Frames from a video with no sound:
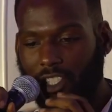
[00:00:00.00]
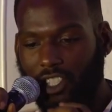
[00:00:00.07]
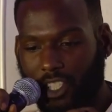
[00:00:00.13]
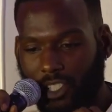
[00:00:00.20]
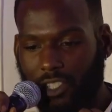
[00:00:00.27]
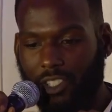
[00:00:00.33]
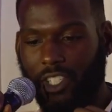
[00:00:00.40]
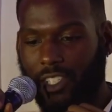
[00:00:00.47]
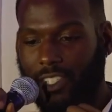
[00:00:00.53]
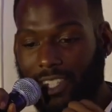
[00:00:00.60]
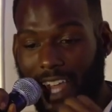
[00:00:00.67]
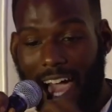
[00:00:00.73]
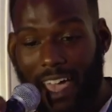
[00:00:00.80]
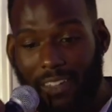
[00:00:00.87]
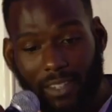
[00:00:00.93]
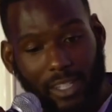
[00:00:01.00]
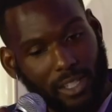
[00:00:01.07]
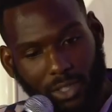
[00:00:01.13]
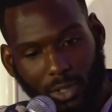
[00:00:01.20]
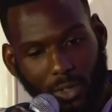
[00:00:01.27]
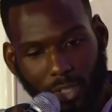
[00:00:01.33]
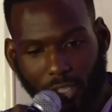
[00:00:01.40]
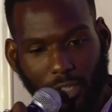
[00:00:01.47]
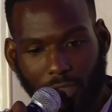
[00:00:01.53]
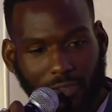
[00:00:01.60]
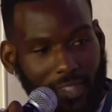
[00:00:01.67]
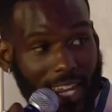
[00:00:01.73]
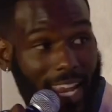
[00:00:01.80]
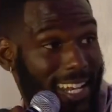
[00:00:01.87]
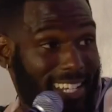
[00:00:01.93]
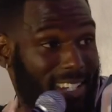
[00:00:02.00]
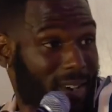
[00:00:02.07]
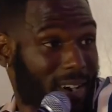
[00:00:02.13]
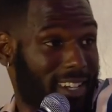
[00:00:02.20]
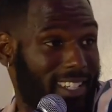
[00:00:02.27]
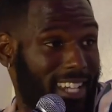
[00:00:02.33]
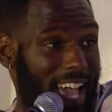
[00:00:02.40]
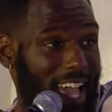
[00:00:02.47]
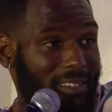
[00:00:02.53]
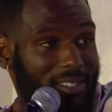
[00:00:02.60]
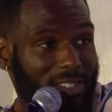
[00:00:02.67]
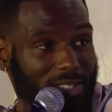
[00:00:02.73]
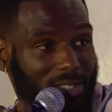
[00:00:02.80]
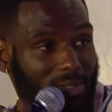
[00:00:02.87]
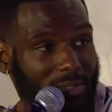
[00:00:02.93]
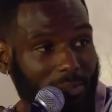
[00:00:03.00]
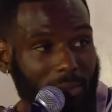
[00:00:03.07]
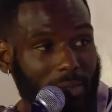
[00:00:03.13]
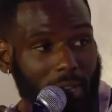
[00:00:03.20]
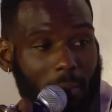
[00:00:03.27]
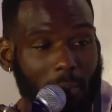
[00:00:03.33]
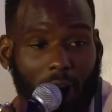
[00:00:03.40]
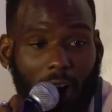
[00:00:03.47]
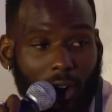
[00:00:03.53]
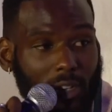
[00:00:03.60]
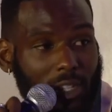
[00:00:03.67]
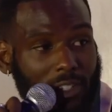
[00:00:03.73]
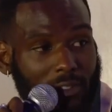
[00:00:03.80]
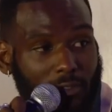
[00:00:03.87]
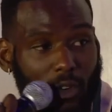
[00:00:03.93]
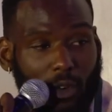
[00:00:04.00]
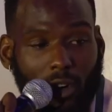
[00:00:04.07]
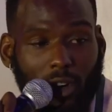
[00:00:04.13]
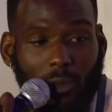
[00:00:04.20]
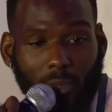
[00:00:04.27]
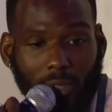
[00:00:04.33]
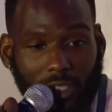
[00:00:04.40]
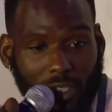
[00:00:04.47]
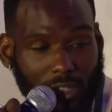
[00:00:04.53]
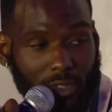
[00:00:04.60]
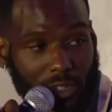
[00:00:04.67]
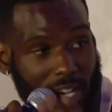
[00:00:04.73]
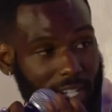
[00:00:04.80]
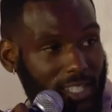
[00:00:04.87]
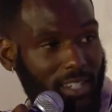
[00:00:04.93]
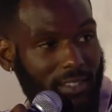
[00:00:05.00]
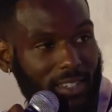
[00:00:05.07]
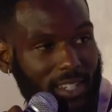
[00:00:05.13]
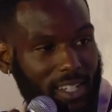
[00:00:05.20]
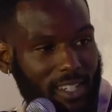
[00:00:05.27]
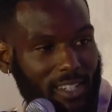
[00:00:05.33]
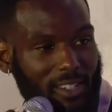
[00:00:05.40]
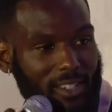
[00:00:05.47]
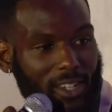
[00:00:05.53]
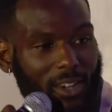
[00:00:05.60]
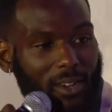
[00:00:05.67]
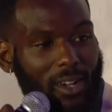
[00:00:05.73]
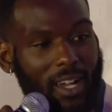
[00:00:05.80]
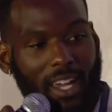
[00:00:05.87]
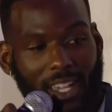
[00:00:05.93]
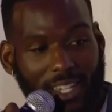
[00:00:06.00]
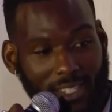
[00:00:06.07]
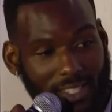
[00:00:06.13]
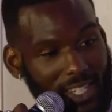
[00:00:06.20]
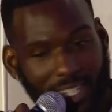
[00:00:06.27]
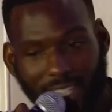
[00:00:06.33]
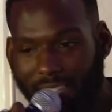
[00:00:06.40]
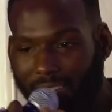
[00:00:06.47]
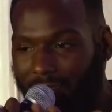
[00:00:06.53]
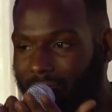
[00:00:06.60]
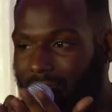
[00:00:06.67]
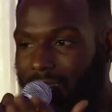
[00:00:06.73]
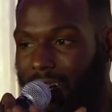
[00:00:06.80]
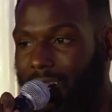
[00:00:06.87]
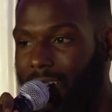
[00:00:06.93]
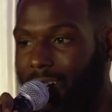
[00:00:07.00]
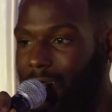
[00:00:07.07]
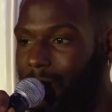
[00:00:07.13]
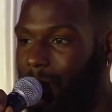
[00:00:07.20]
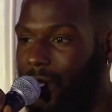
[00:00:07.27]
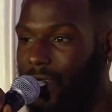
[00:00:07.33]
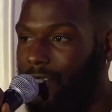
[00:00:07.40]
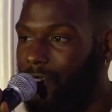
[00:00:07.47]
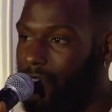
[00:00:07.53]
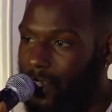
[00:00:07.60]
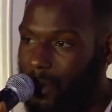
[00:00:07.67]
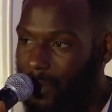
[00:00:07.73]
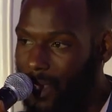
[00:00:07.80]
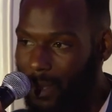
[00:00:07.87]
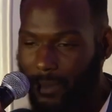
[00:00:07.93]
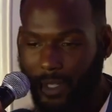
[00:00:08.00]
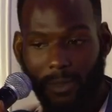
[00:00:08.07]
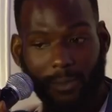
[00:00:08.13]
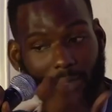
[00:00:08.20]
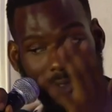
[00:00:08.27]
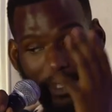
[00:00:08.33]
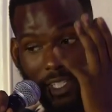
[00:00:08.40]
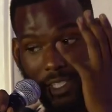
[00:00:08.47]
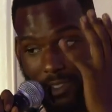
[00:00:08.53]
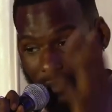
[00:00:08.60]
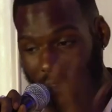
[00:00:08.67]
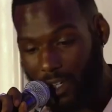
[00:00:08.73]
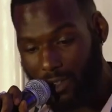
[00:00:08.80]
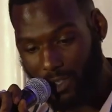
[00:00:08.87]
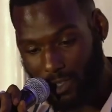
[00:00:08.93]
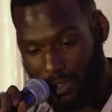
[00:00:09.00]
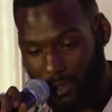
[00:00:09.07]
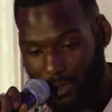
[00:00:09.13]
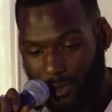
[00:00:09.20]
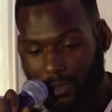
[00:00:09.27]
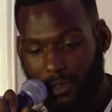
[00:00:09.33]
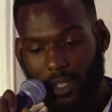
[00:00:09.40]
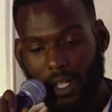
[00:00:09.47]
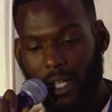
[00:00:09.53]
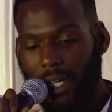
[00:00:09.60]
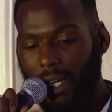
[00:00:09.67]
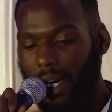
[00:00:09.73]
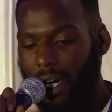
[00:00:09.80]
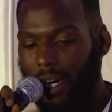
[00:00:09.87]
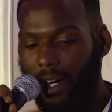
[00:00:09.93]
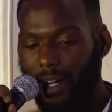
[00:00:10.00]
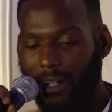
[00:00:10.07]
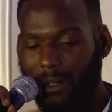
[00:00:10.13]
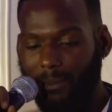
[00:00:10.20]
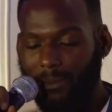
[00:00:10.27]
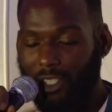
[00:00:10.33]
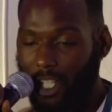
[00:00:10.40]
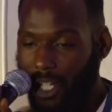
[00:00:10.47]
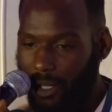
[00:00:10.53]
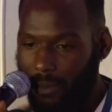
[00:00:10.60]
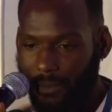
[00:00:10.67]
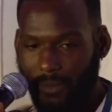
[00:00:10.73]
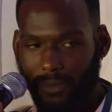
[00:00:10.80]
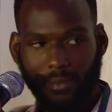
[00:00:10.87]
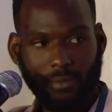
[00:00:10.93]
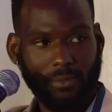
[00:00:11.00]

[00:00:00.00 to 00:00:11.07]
just diving into a truth that I didn't know how to dive into. And my only form was creativity, you know. Ziggy, in a film that I'm gonna be releasing very soon, Jump.